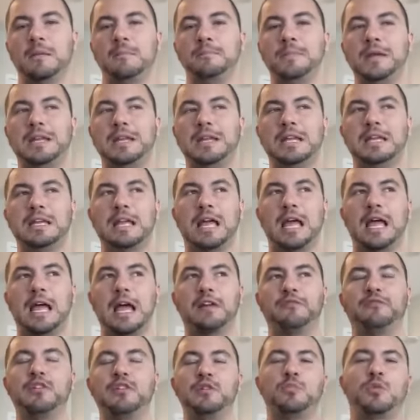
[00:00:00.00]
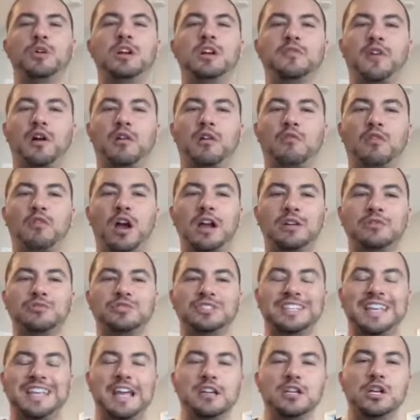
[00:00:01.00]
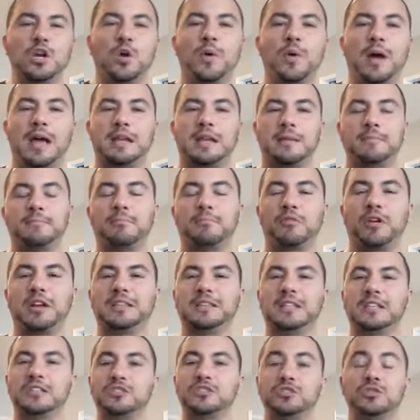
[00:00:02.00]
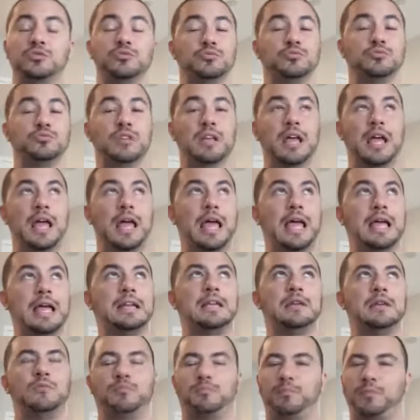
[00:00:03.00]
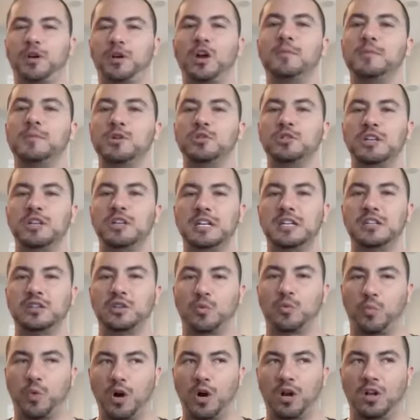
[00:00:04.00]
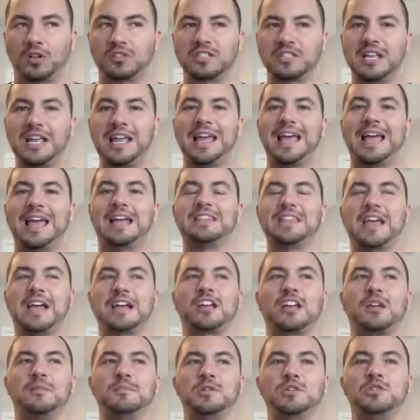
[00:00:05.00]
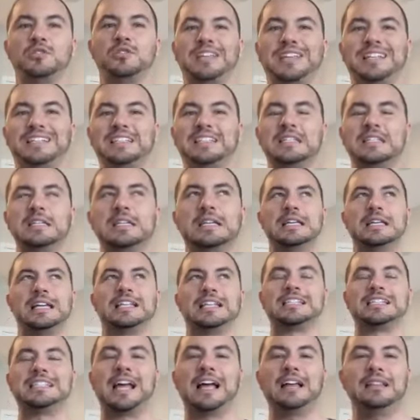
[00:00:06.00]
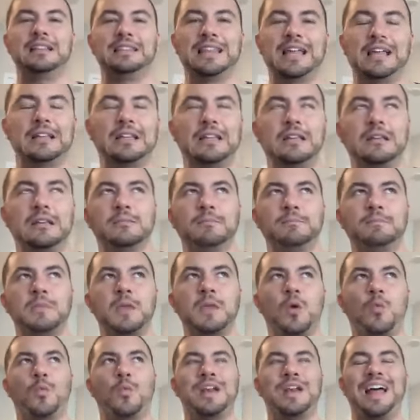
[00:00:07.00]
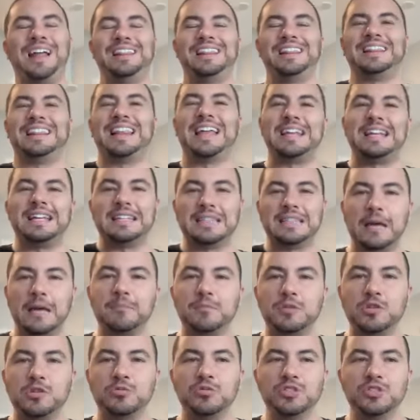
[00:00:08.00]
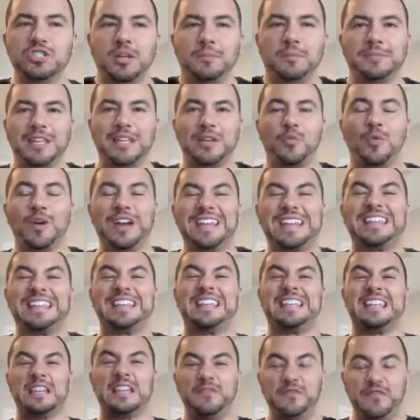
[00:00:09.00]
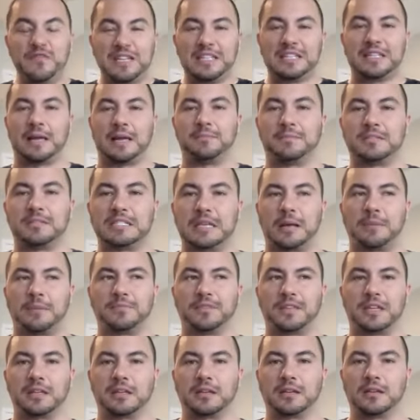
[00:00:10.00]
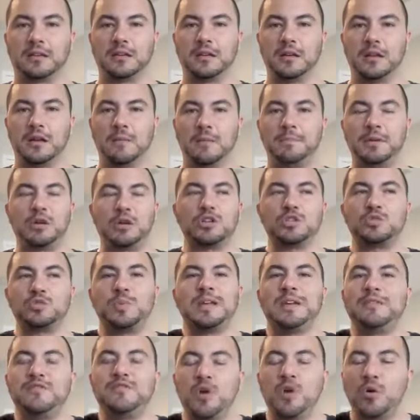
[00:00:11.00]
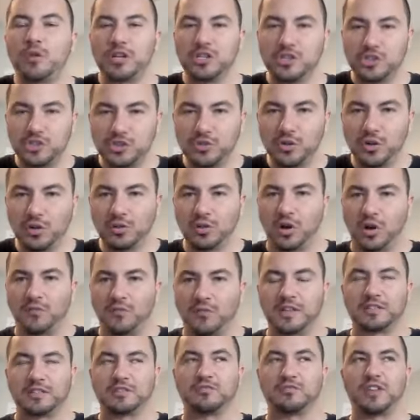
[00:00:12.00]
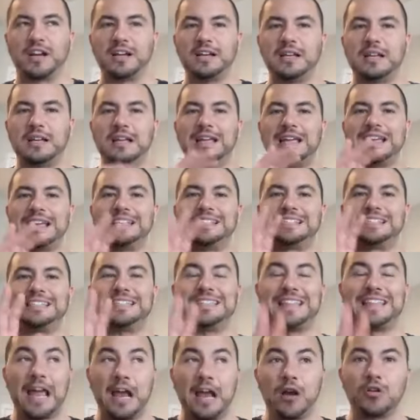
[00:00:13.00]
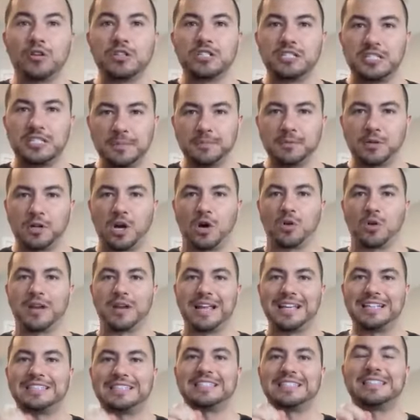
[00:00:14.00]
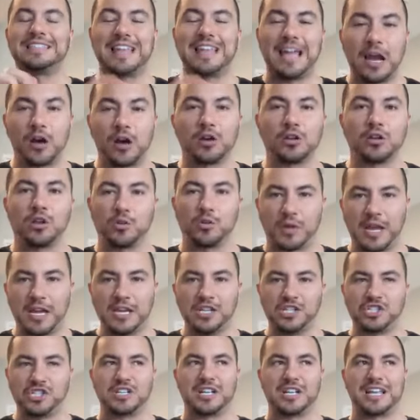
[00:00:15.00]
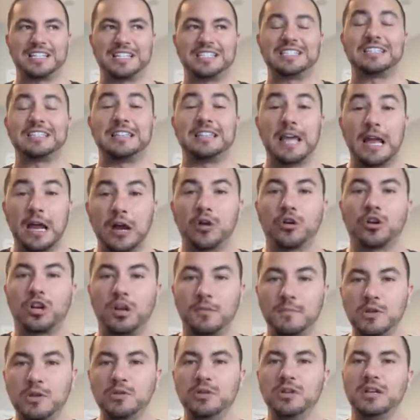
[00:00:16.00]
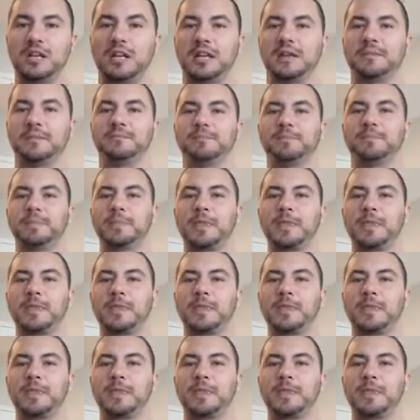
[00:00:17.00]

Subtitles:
Meaning every one of our rhinos can go ahead and bring this to any community in the world. And that community, it's not that we're not letting them use something, we're giving them something because we have no control over it, right? It's their zip code, it's their location, it's their community.